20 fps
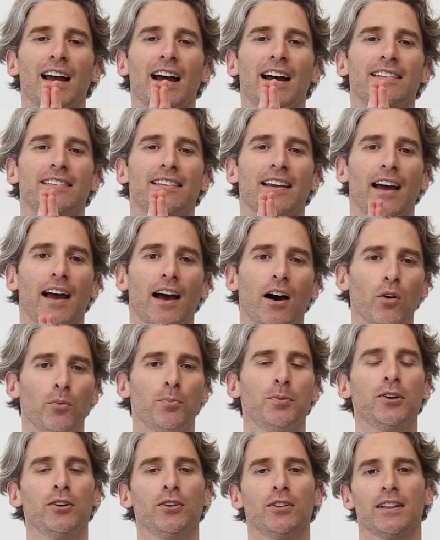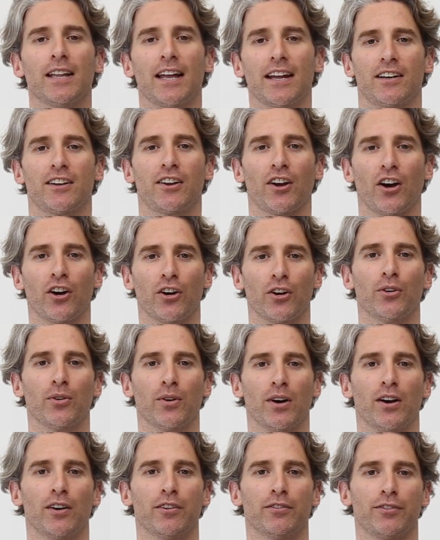And to help you let
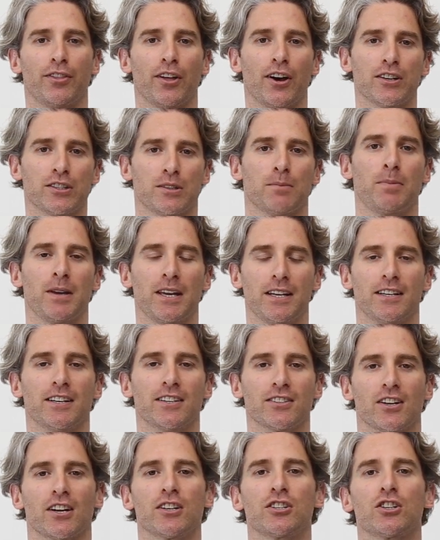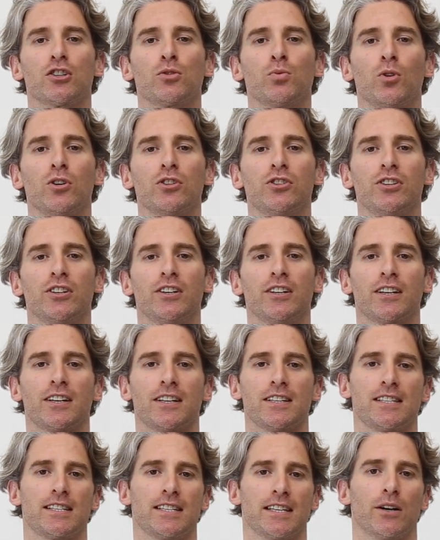go of those opinions, I just want you to
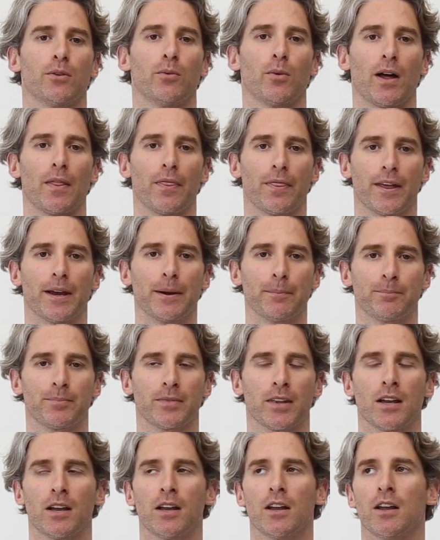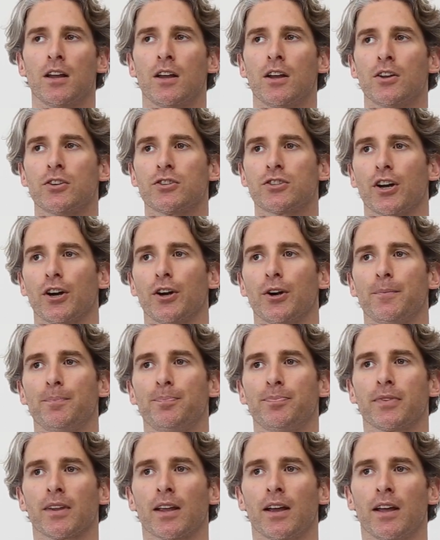consider one thing. So
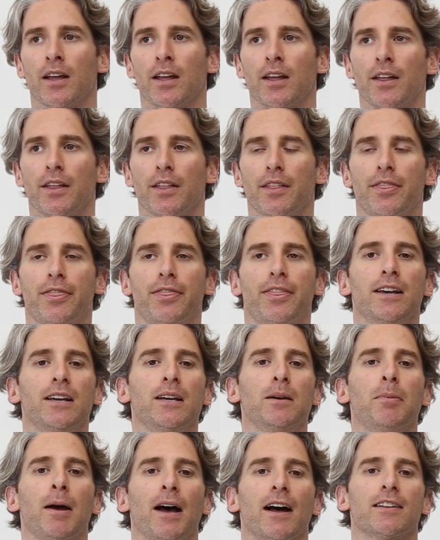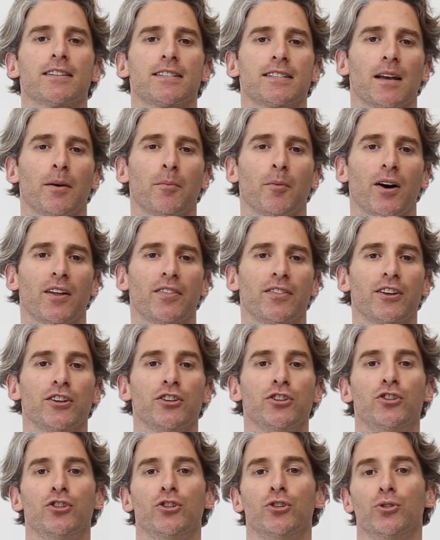think about someone
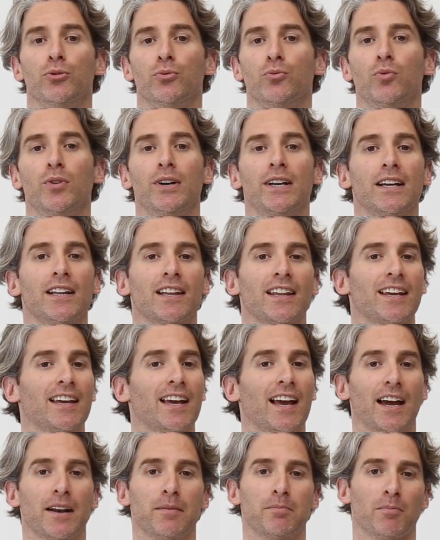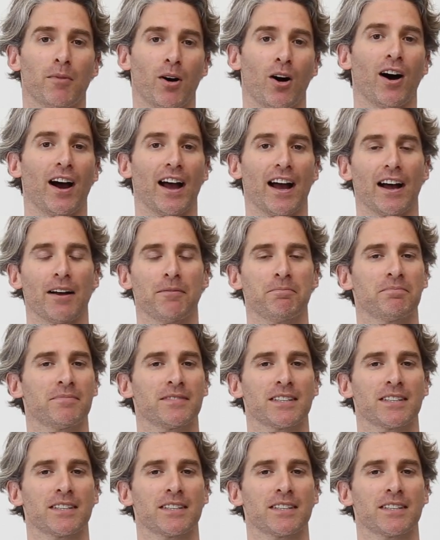that you really admire.